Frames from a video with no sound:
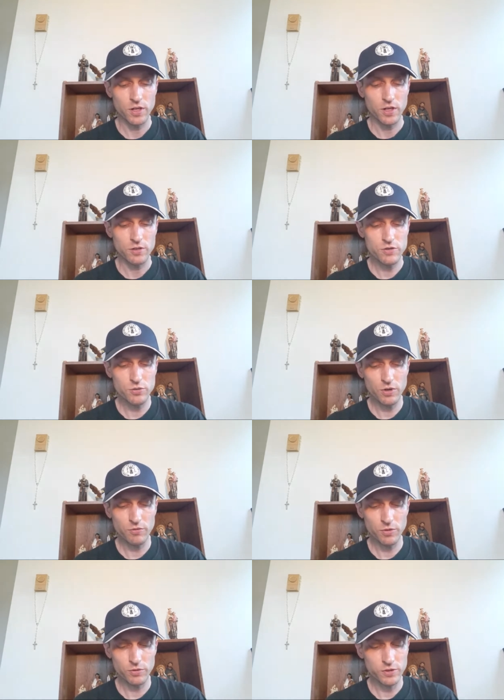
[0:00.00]
In
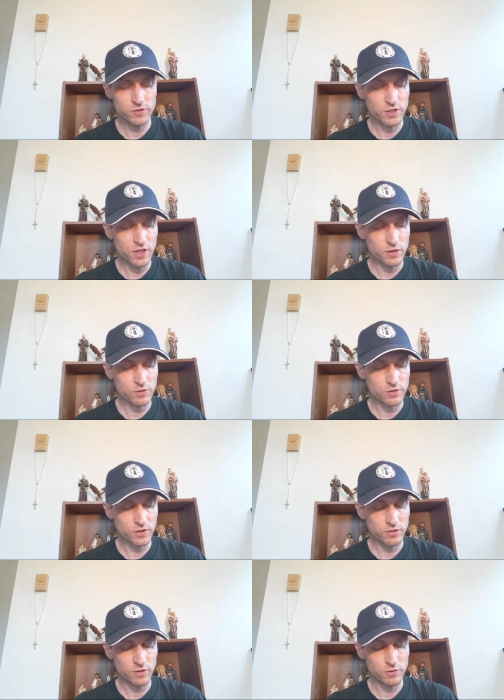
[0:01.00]
short, for at least eight years, the
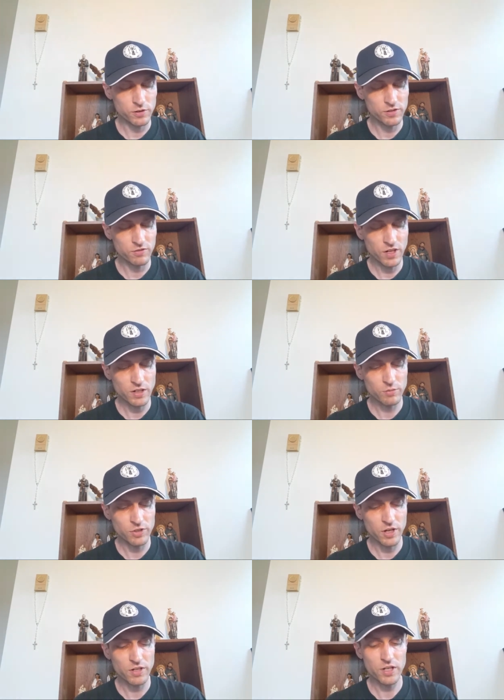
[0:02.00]
consistories have ended
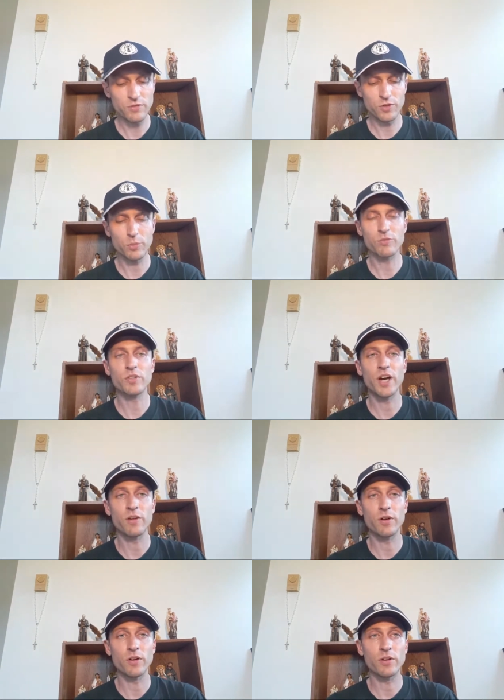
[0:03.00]
without any form of
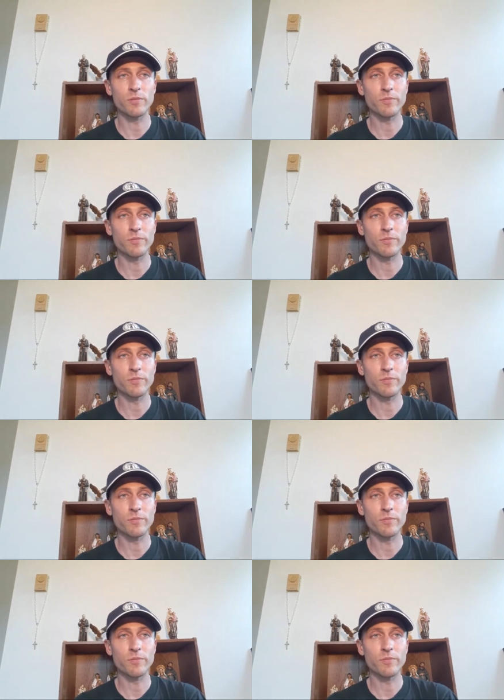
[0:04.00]
dialogue.